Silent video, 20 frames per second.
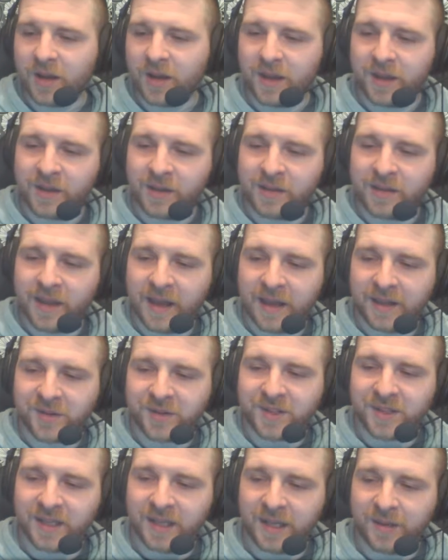and that
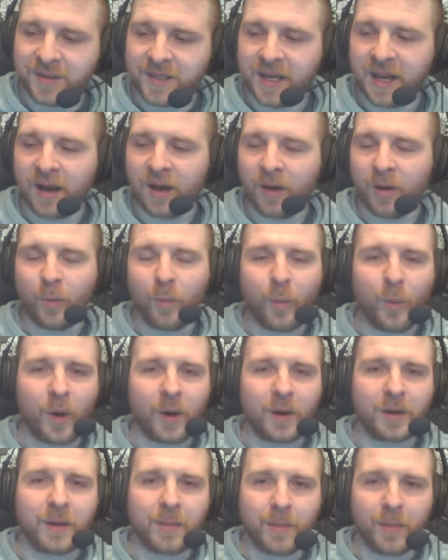just leaves now one